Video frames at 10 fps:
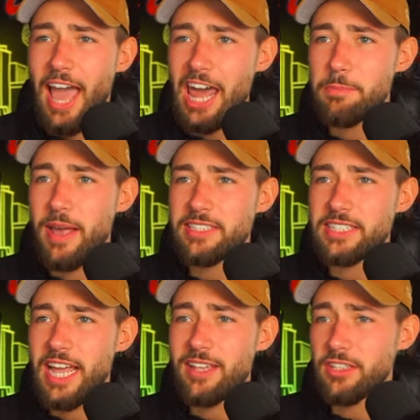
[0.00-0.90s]
out of Penn
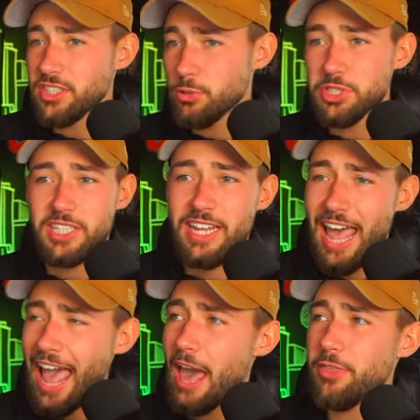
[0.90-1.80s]
State. This dude's just an
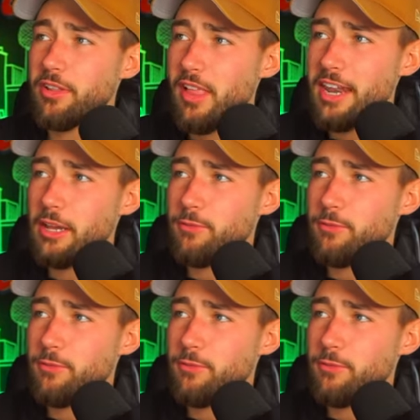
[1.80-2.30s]
athletic